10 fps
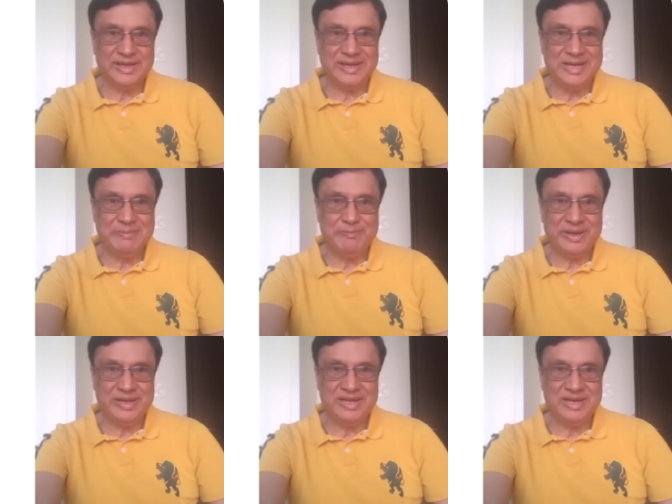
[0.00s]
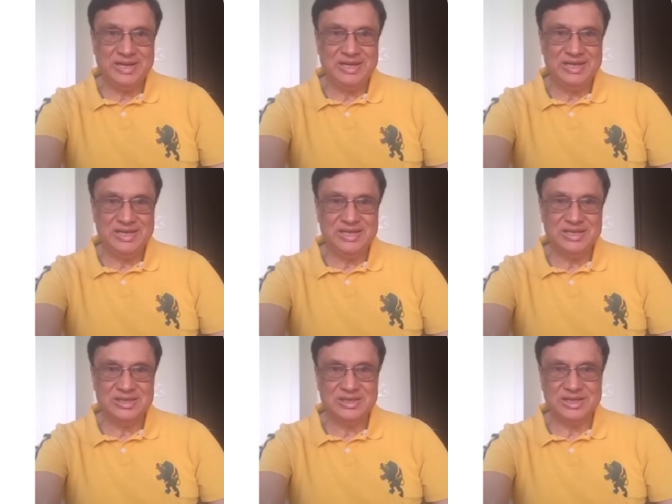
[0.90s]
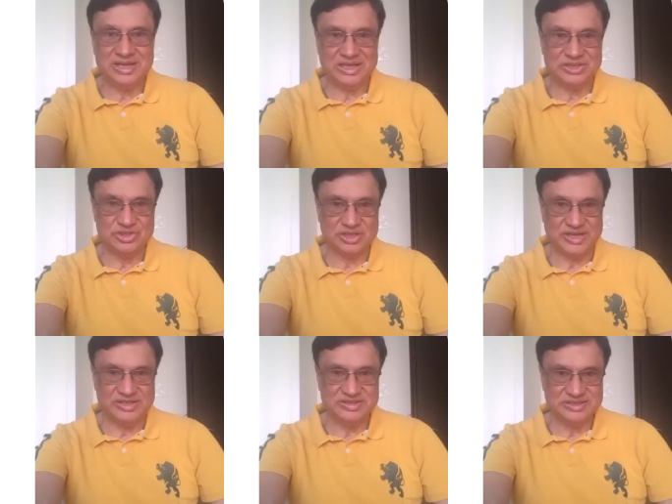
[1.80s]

independently learned attention heads,